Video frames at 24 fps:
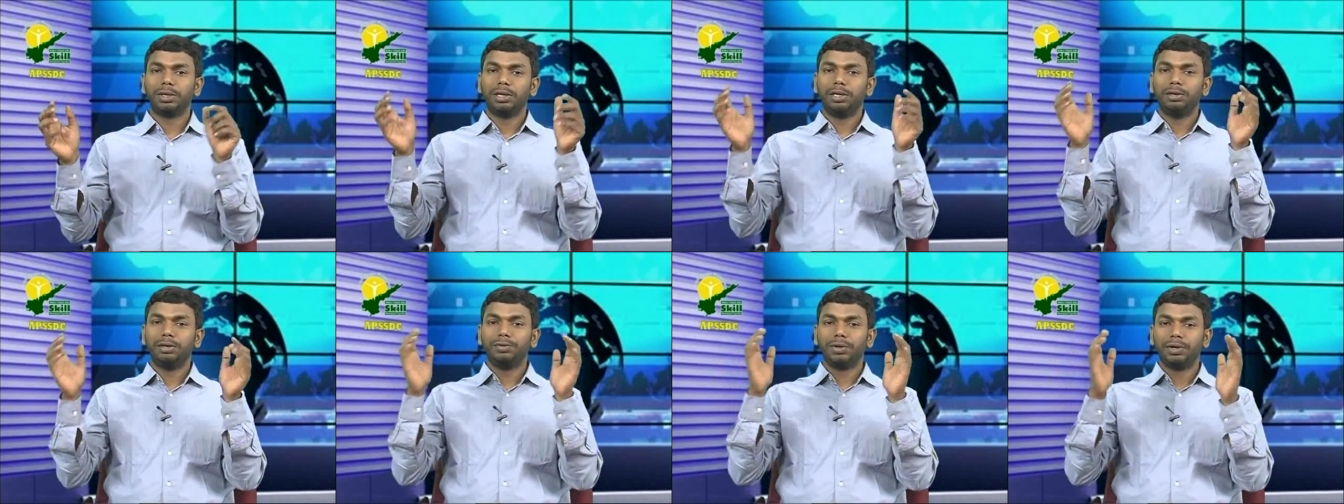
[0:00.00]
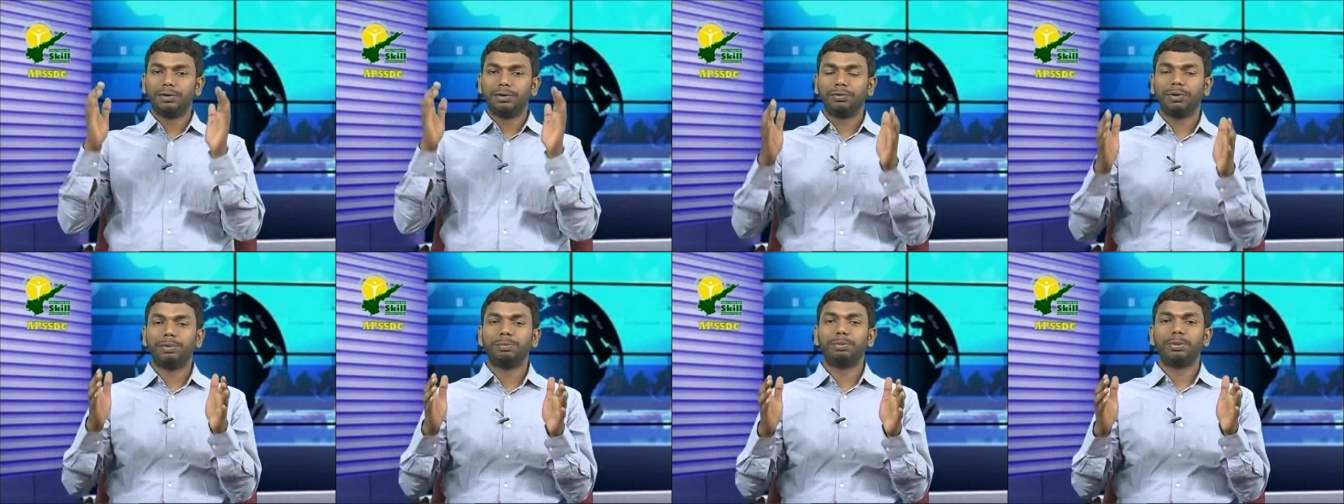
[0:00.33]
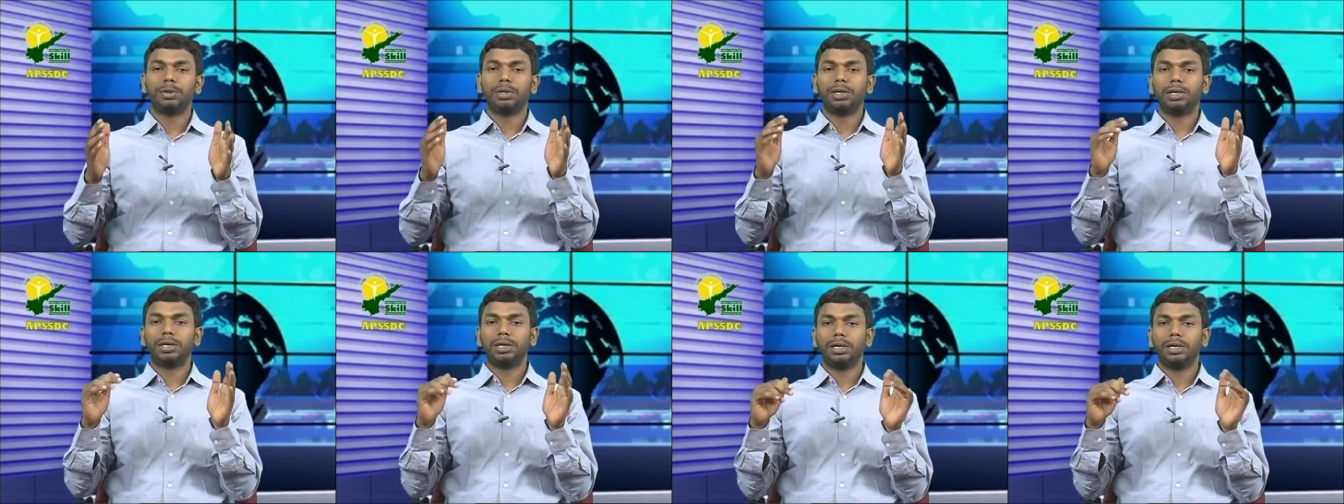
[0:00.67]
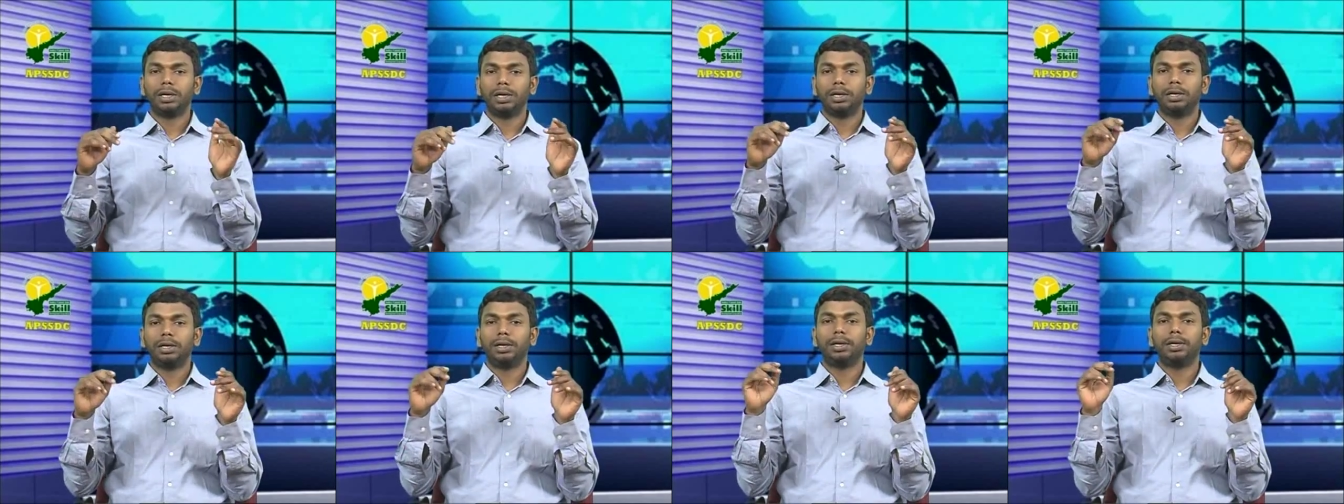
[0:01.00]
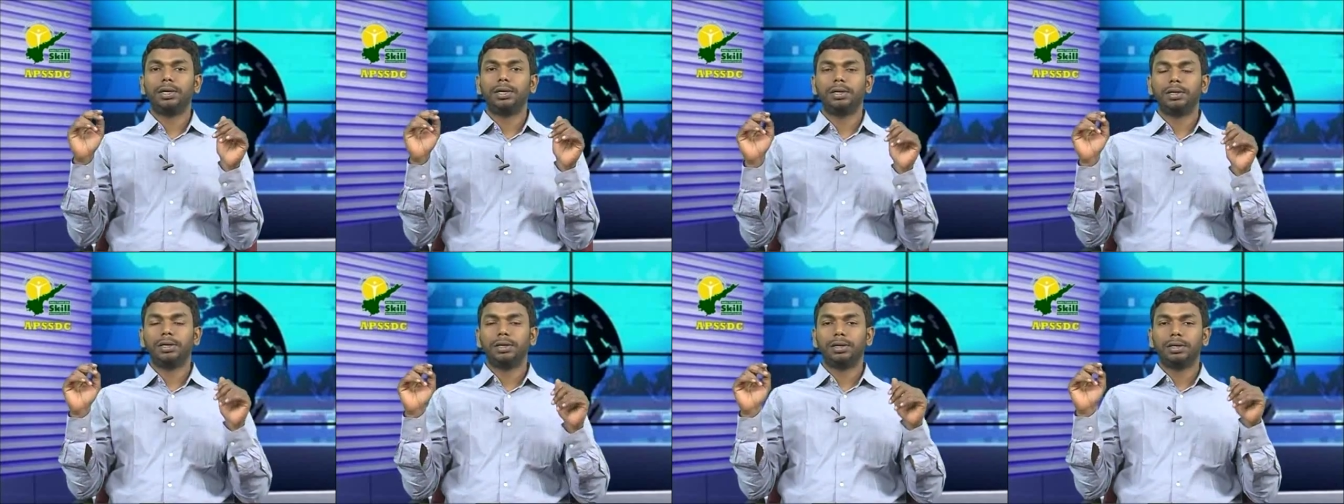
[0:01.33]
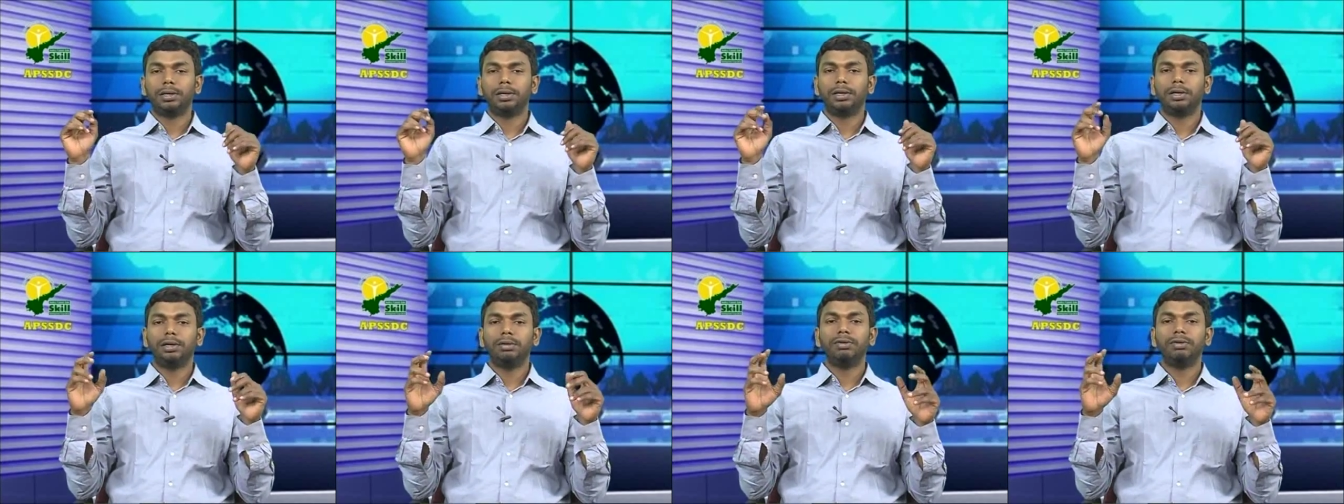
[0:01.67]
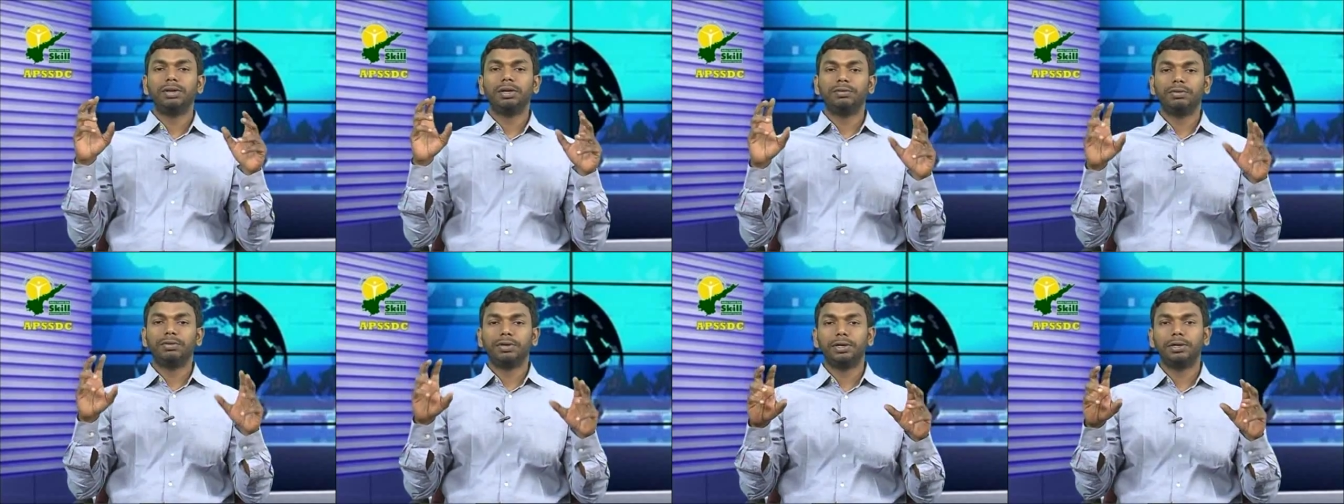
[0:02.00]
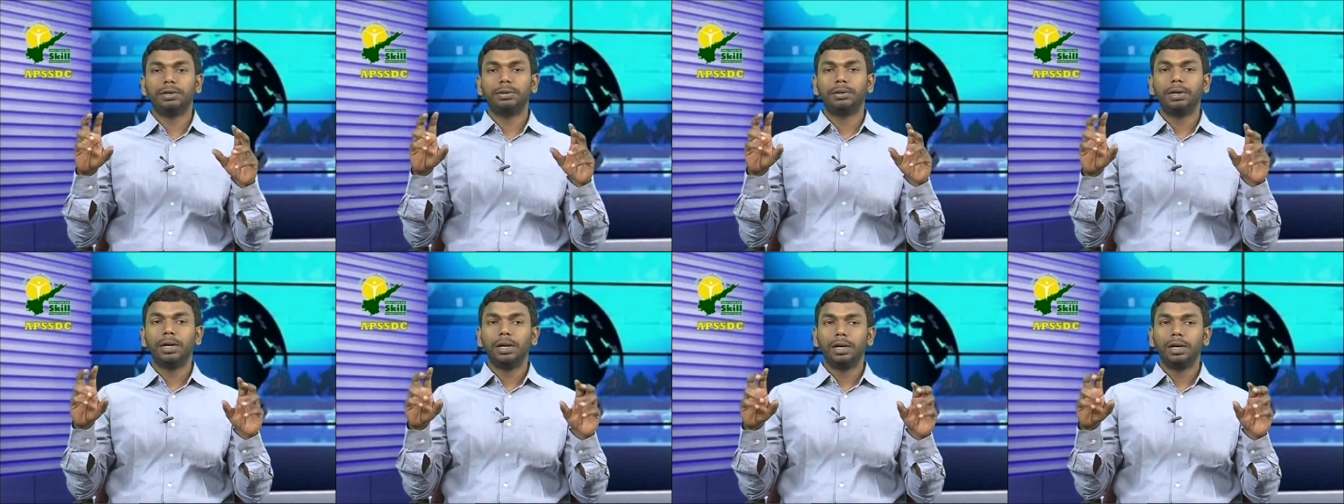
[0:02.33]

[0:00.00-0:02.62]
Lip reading: even if we put it in a even if we